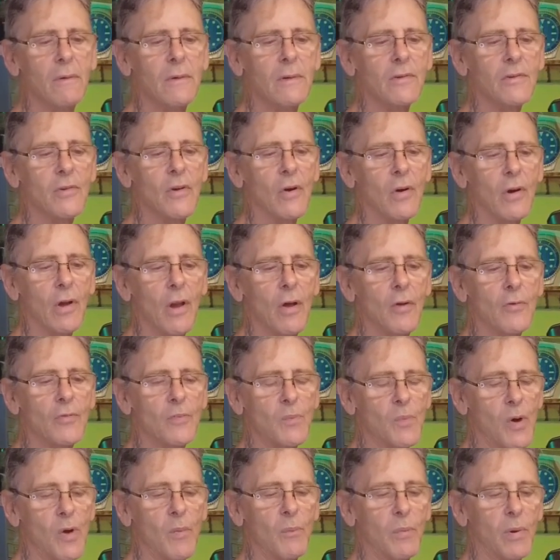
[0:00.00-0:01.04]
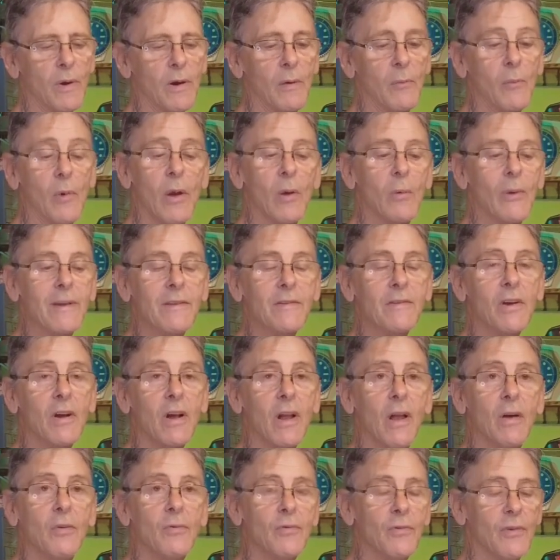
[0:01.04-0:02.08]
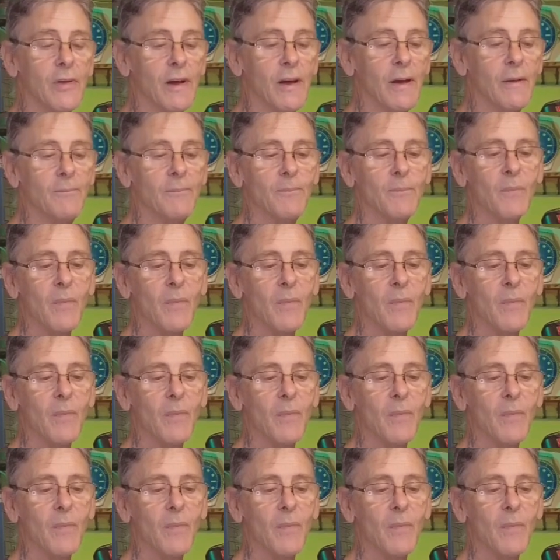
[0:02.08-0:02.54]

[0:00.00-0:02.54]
it's not closed properly. And when I went to close it,